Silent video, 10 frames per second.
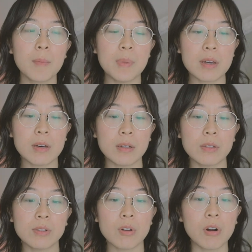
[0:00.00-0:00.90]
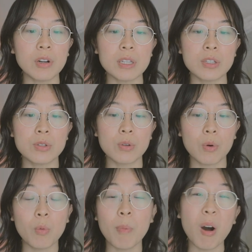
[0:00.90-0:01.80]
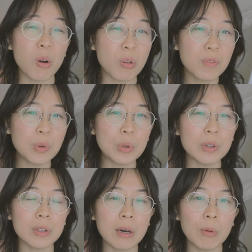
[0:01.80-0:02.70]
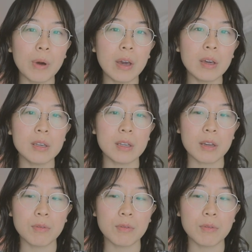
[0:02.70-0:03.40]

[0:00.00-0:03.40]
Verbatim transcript: because art is so powerful in that way. It